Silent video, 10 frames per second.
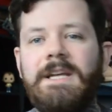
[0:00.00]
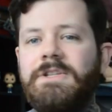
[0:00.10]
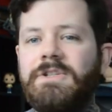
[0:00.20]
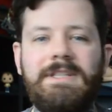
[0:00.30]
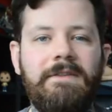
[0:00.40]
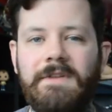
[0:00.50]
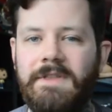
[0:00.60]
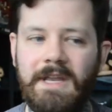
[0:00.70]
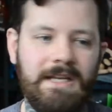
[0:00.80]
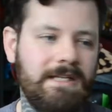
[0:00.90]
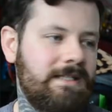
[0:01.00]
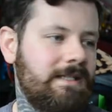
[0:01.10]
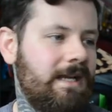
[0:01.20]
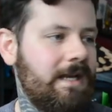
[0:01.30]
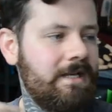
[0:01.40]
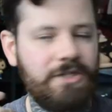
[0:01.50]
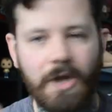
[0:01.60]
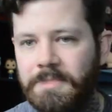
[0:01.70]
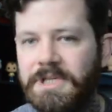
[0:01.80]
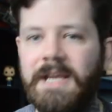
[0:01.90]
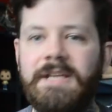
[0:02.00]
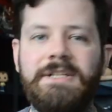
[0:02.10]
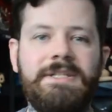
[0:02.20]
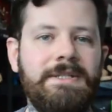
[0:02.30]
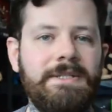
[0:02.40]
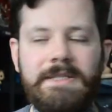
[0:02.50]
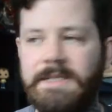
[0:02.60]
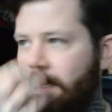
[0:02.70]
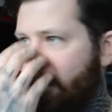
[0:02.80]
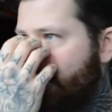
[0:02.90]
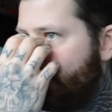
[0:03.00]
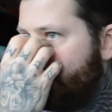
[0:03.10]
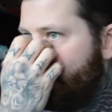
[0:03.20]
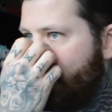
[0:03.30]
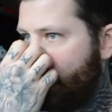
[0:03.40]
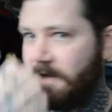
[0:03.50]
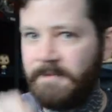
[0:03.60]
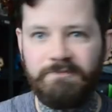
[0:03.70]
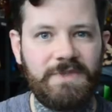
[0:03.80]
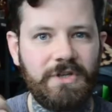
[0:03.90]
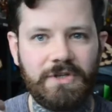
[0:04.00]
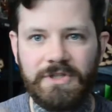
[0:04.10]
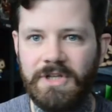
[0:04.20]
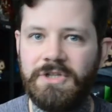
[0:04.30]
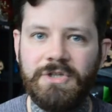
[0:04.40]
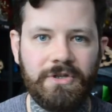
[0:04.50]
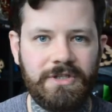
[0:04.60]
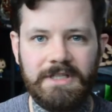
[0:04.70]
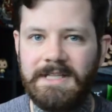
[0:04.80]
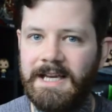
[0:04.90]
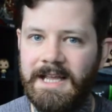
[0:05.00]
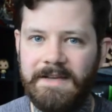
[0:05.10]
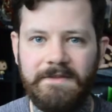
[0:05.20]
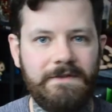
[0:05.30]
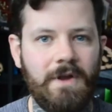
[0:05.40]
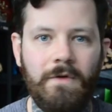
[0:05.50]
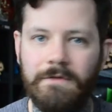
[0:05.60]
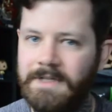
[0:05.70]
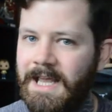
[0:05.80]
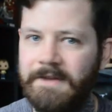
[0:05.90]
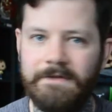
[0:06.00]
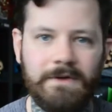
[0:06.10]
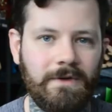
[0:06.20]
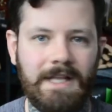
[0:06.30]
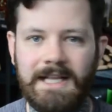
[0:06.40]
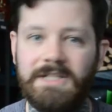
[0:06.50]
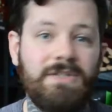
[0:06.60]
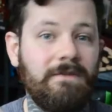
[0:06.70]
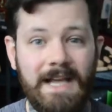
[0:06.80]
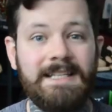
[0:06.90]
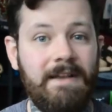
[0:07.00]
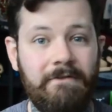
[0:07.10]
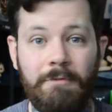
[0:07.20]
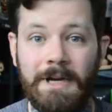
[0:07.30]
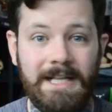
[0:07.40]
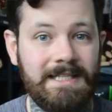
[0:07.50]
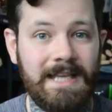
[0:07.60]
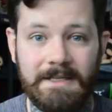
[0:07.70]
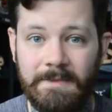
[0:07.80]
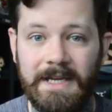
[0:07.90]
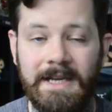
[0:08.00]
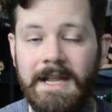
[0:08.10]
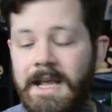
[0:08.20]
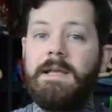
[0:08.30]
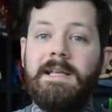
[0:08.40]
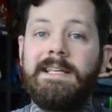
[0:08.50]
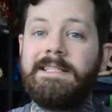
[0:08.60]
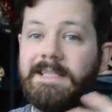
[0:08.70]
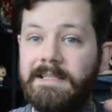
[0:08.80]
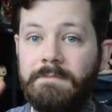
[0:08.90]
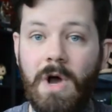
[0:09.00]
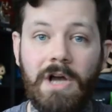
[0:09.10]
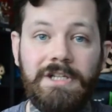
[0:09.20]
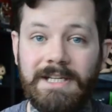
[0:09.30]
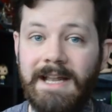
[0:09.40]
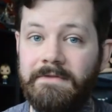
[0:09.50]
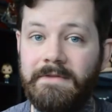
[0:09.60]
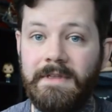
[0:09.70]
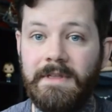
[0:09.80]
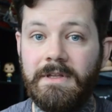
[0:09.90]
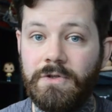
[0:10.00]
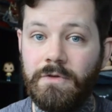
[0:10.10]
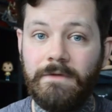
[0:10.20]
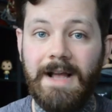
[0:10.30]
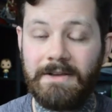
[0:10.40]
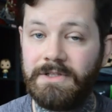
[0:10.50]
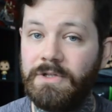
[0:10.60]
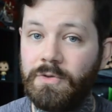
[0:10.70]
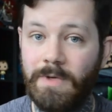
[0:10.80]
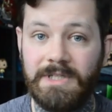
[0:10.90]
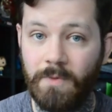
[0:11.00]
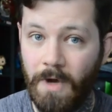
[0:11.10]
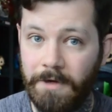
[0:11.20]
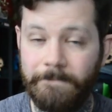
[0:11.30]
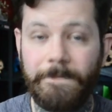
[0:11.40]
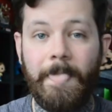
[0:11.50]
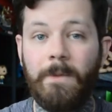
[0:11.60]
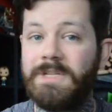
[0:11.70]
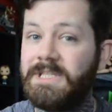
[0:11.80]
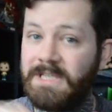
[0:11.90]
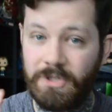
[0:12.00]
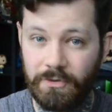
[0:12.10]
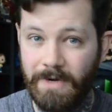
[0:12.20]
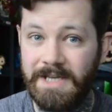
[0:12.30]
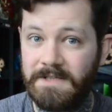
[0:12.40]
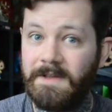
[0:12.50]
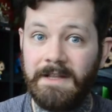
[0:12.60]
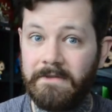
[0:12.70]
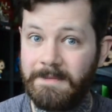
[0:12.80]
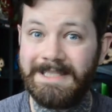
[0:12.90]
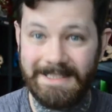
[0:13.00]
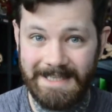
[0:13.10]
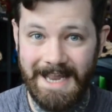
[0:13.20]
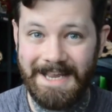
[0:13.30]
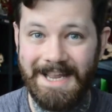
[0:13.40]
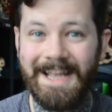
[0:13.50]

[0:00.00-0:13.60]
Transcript: just different things, uh, job changes, um, just adjusting to life, COVID life and all that kind of stuff as everyone else has been. It is March 11th, 2021, which is a strange thing for me to say,